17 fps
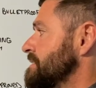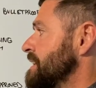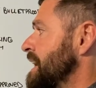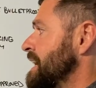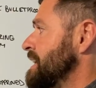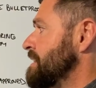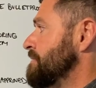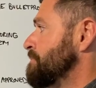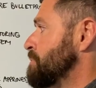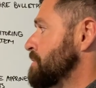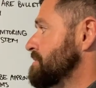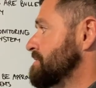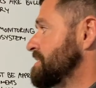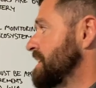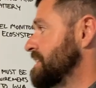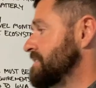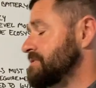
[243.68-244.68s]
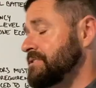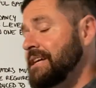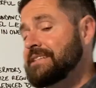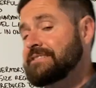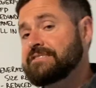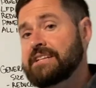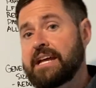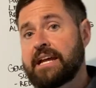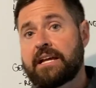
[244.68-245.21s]
90%. So
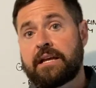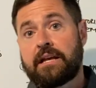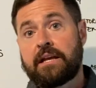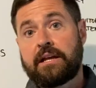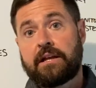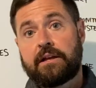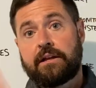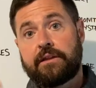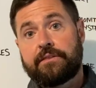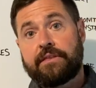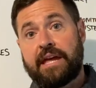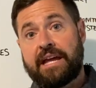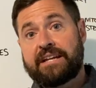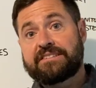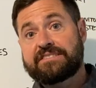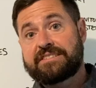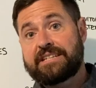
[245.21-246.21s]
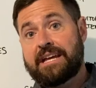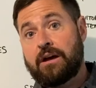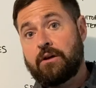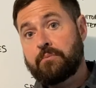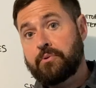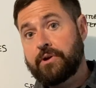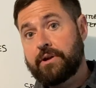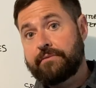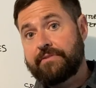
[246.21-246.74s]
that's saying the AC
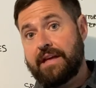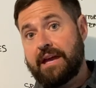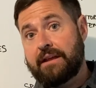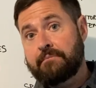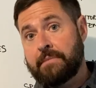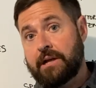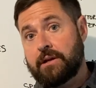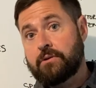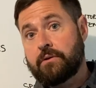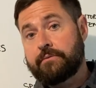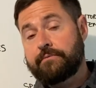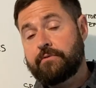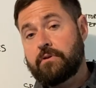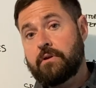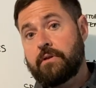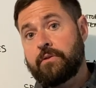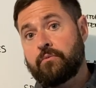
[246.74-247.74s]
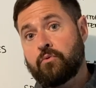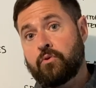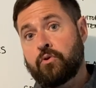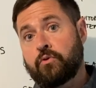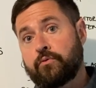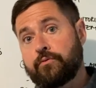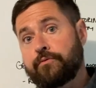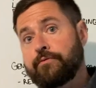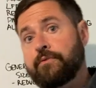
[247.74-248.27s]
output of that microinverter on the
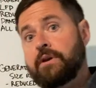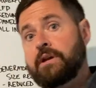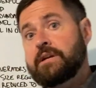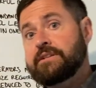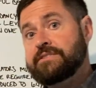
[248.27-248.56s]
roof,